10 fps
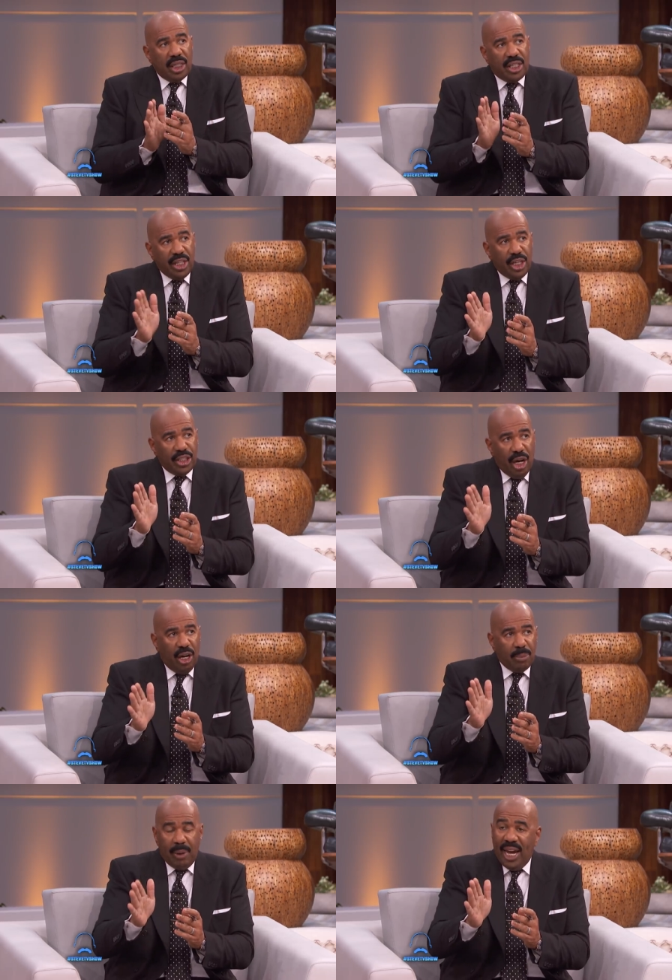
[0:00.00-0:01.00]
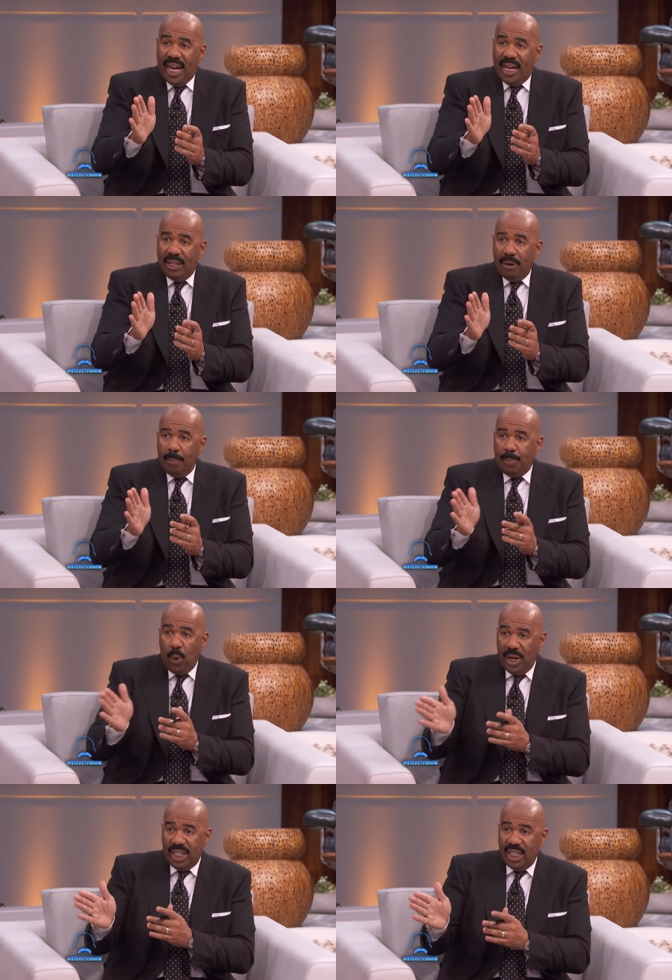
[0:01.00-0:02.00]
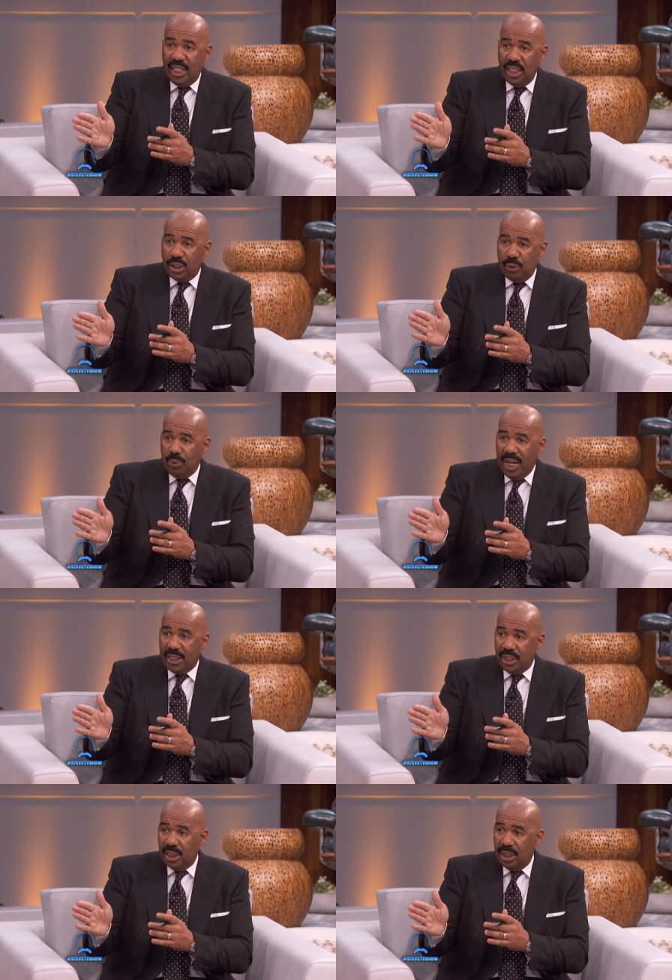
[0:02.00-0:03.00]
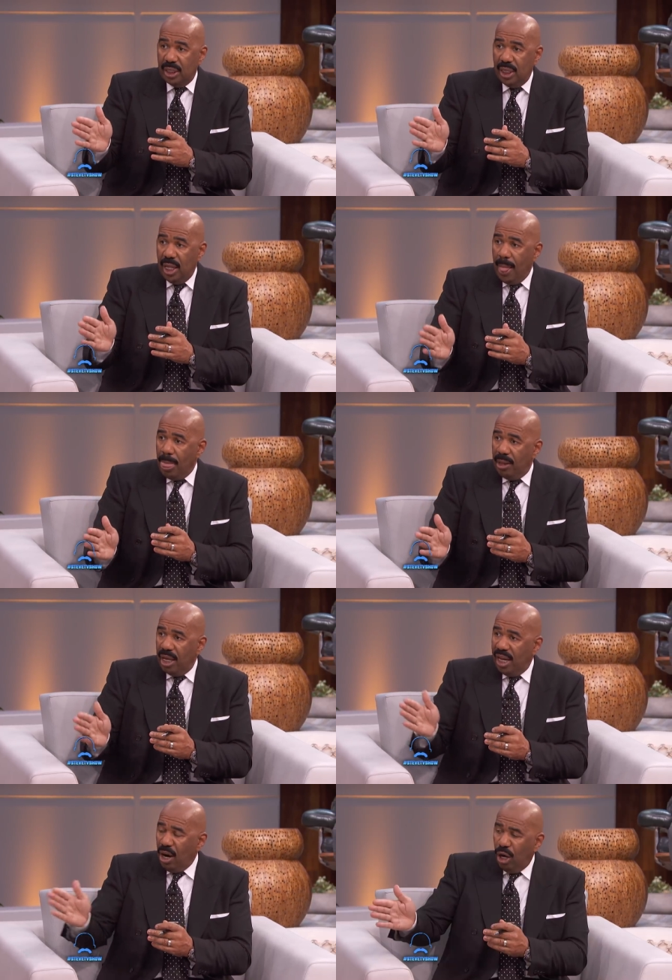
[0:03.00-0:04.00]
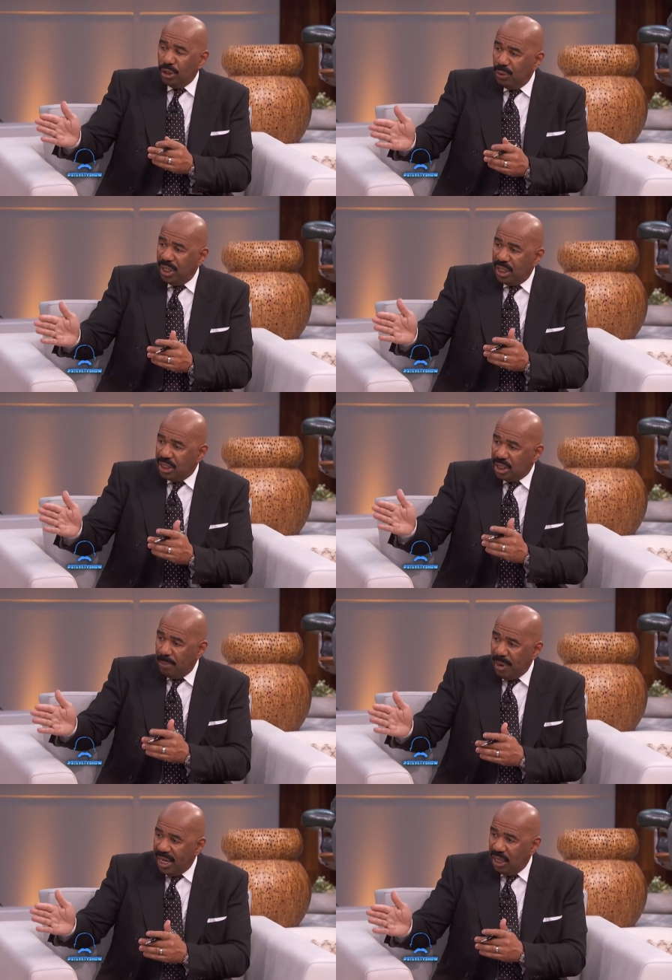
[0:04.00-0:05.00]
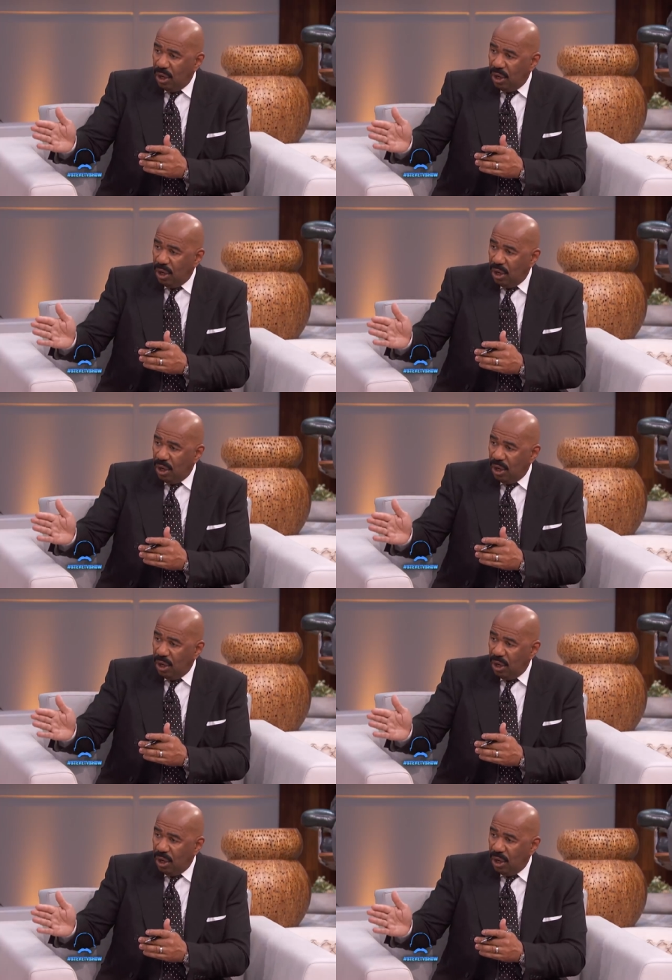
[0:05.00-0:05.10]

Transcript: get a young man pointed in his direction. And all you need is somebody